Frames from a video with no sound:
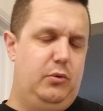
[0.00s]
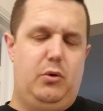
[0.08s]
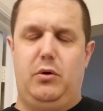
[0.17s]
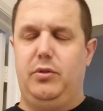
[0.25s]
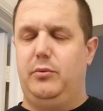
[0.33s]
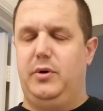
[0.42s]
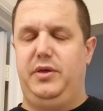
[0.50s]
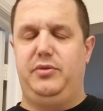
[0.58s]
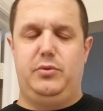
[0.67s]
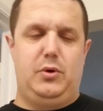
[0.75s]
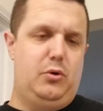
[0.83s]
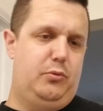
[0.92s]
all the way through
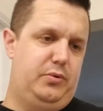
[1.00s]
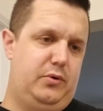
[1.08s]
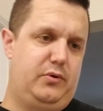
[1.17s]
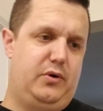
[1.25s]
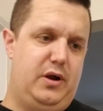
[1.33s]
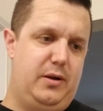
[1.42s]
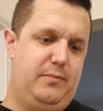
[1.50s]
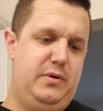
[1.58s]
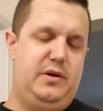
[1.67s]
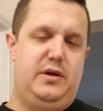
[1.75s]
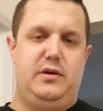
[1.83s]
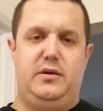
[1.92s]
the whole program,
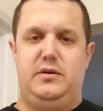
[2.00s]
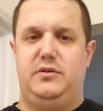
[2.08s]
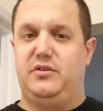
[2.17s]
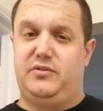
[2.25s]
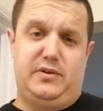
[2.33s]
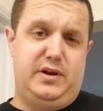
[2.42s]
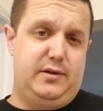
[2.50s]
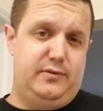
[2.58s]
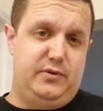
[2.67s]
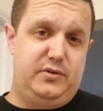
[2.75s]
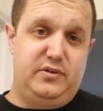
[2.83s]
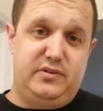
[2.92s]
just for the hell of
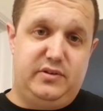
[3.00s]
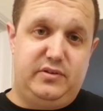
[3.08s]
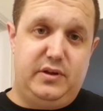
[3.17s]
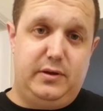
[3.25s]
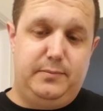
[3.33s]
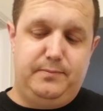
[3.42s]
it, just to see.